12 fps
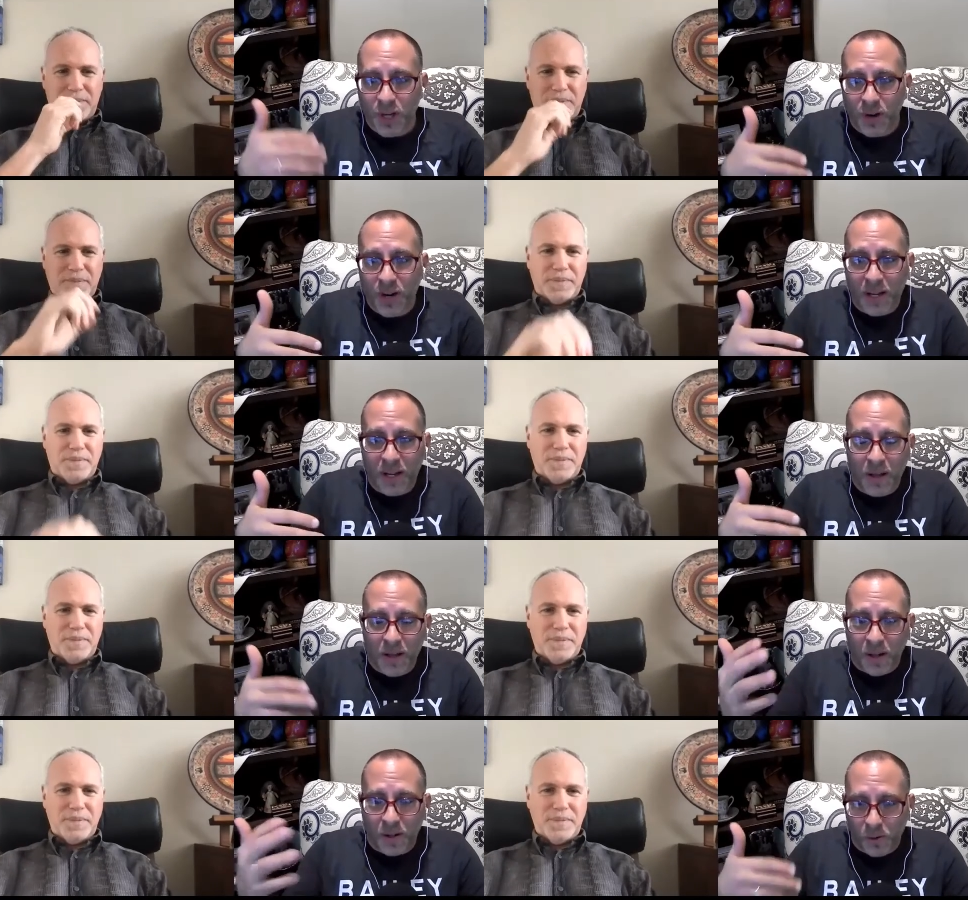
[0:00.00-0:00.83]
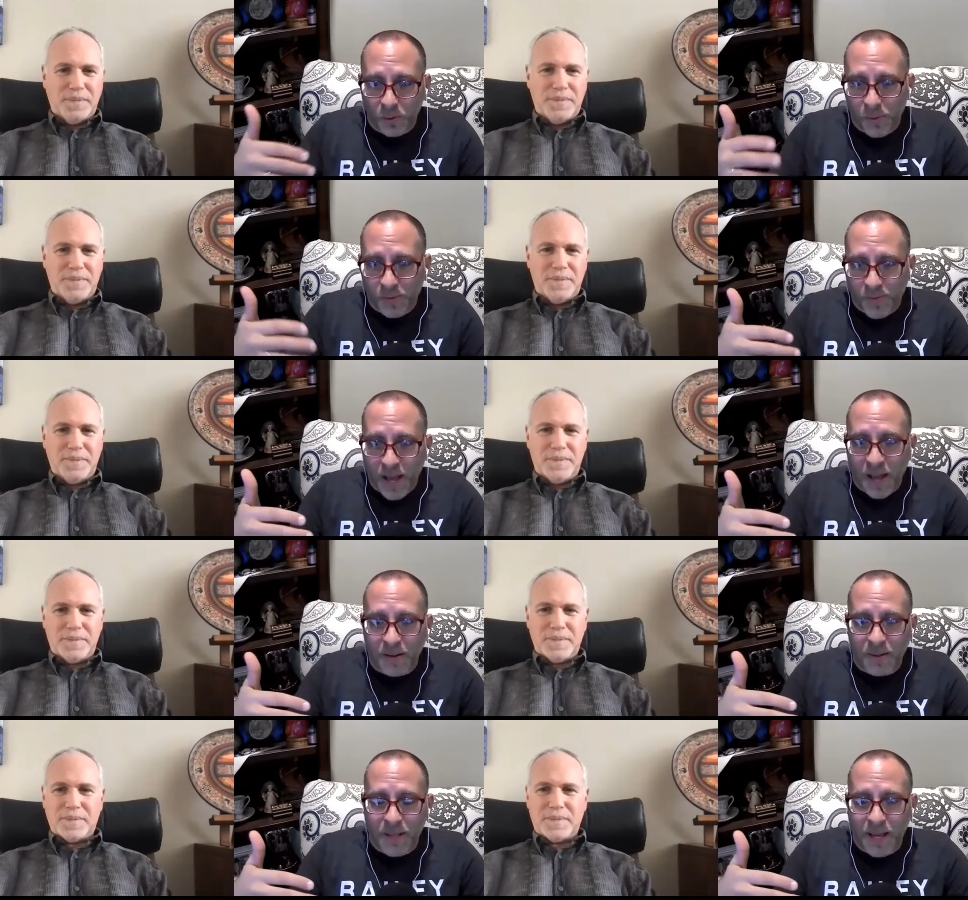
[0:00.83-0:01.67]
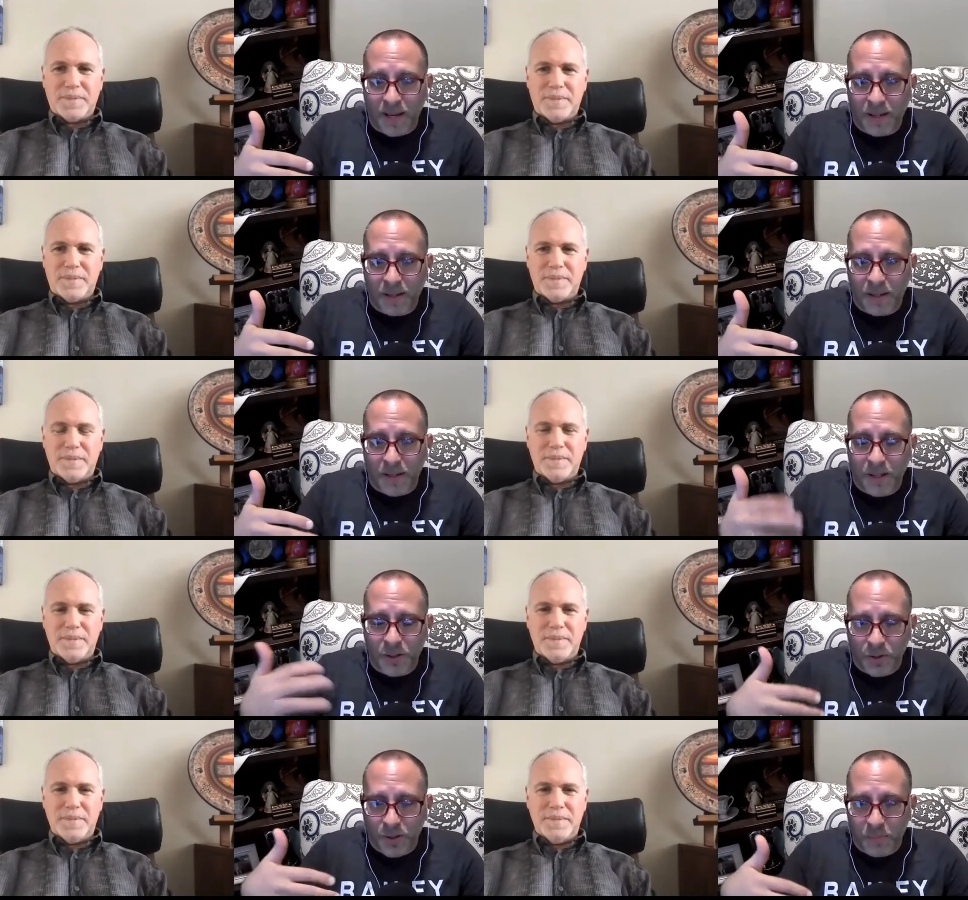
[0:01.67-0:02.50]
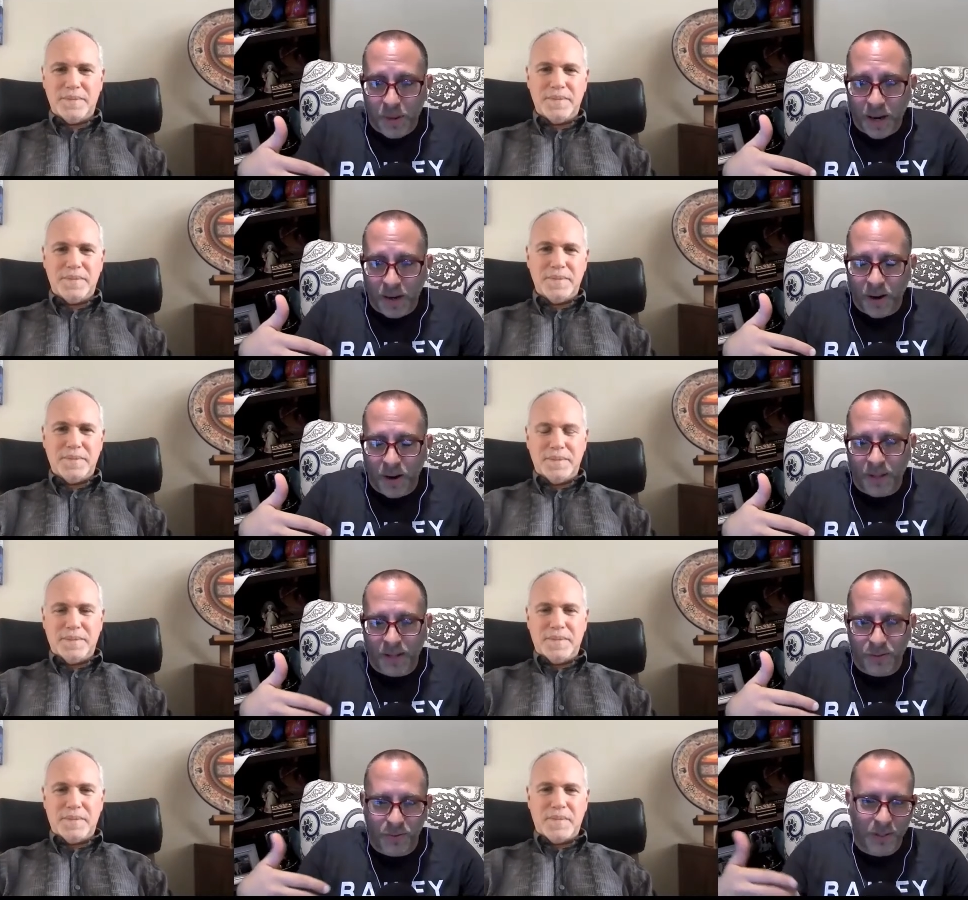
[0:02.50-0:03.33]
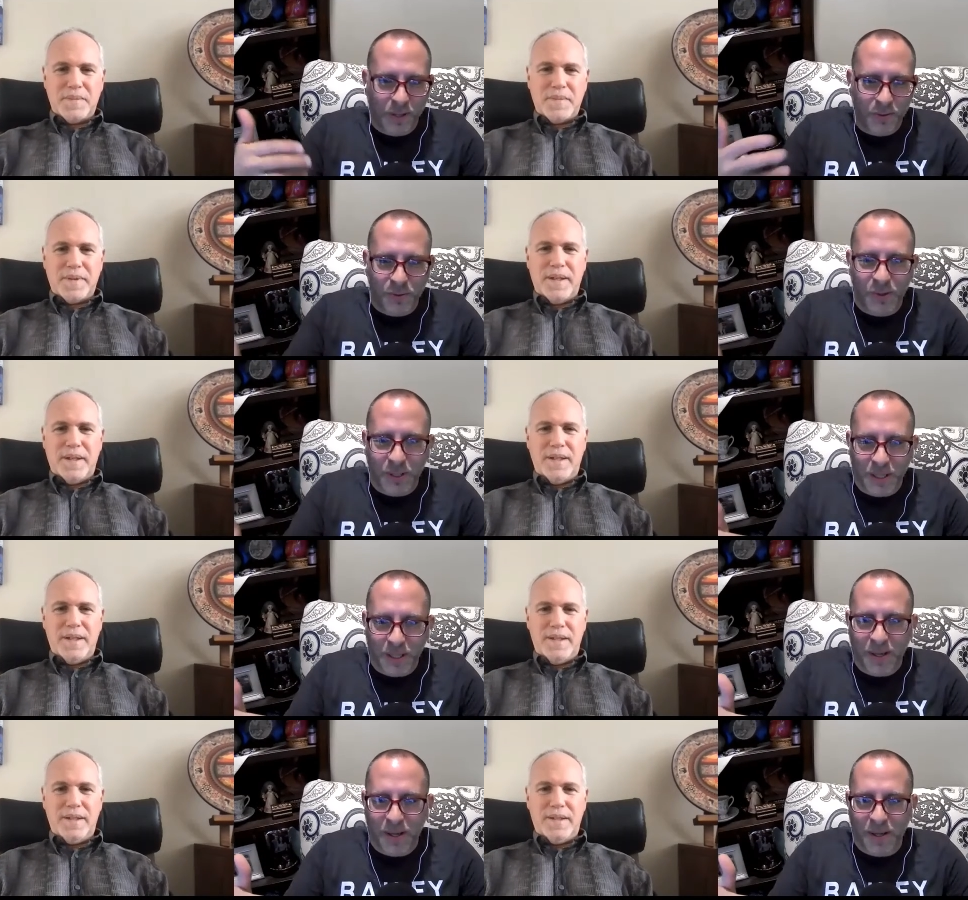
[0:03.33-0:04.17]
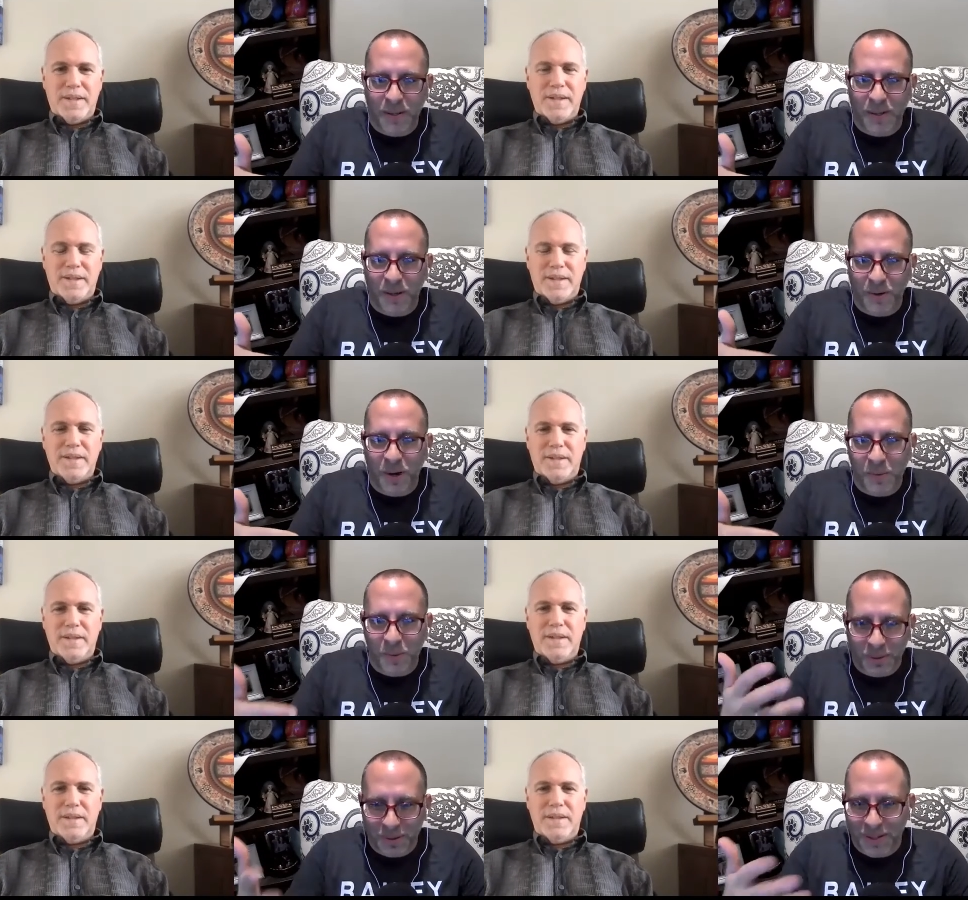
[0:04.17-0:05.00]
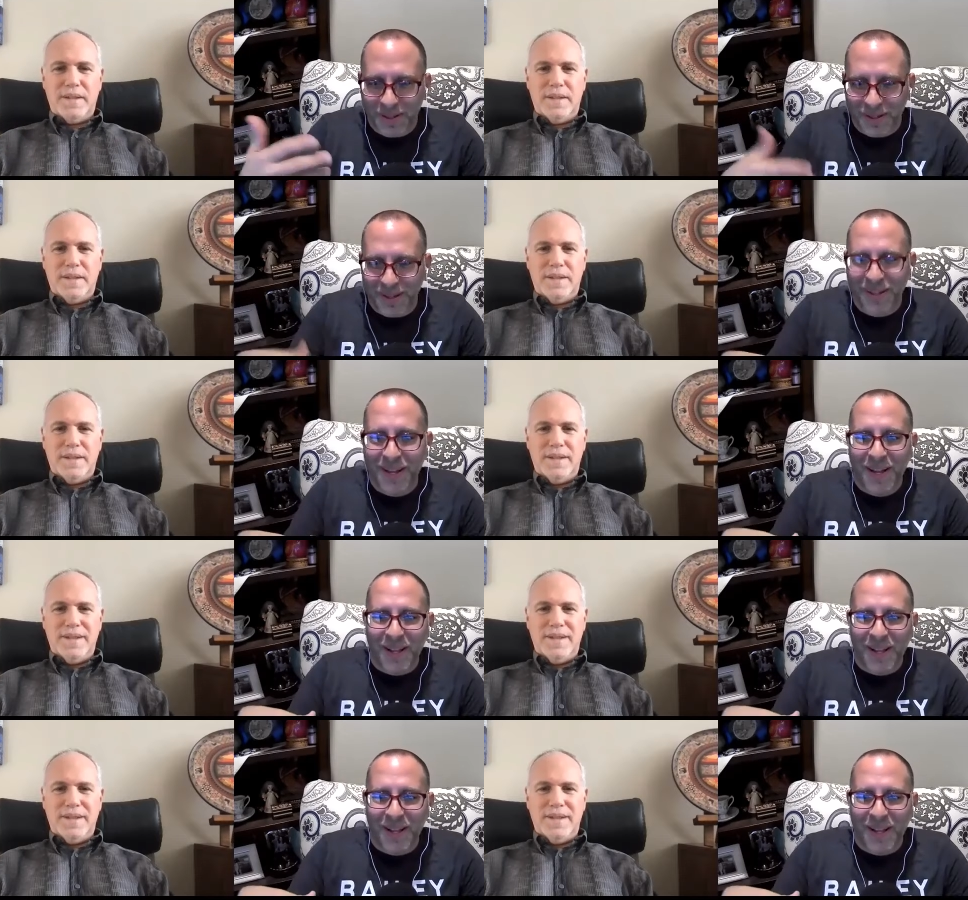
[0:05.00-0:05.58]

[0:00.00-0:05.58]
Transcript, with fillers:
Speaker 1: sharing a little bit of that that history and background that's that's really uh, incredible uh,